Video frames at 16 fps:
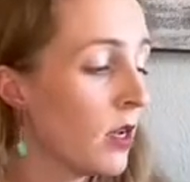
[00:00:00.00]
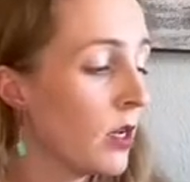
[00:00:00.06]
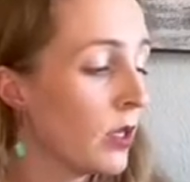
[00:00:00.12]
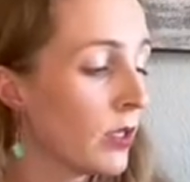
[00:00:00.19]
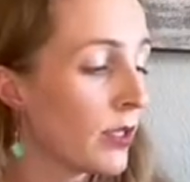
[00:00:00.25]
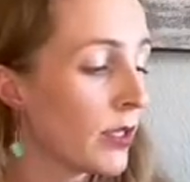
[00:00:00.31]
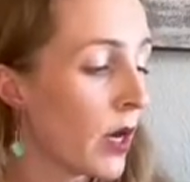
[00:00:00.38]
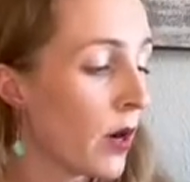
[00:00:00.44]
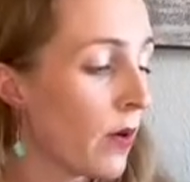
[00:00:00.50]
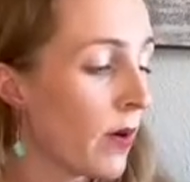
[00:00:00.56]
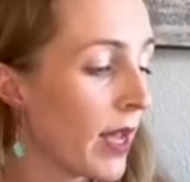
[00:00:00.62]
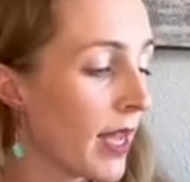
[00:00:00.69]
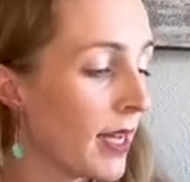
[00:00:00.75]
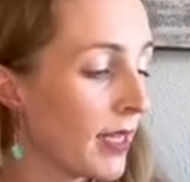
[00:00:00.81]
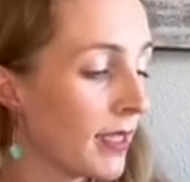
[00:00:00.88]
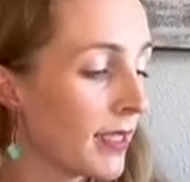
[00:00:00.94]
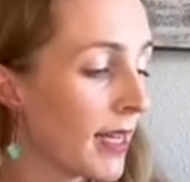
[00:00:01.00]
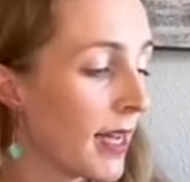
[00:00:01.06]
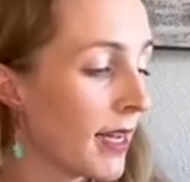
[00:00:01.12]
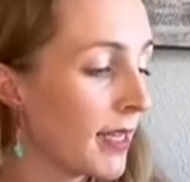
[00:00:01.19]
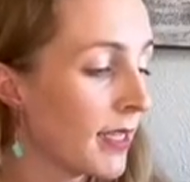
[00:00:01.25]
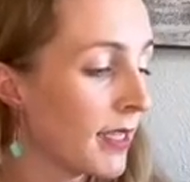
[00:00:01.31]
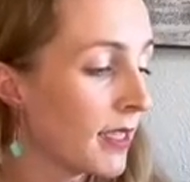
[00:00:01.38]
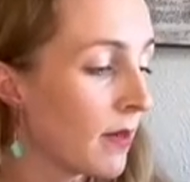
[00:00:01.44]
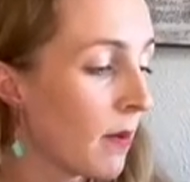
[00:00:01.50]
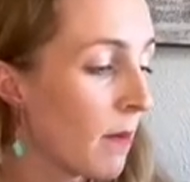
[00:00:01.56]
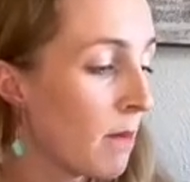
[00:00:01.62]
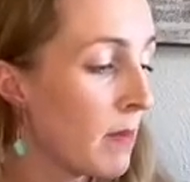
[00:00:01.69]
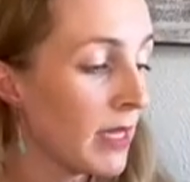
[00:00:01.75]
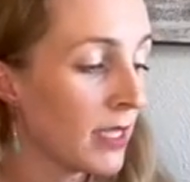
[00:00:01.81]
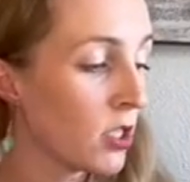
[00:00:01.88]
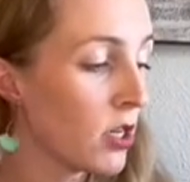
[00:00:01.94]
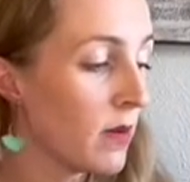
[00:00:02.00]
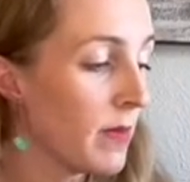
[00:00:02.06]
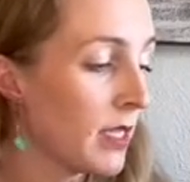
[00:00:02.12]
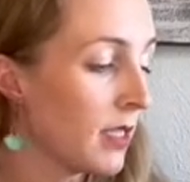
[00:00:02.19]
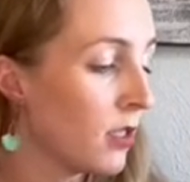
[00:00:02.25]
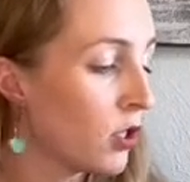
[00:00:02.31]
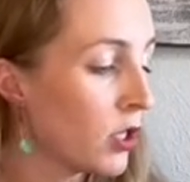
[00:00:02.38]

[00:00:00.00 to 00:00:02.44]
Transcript: So it says, Mr. and Mrs.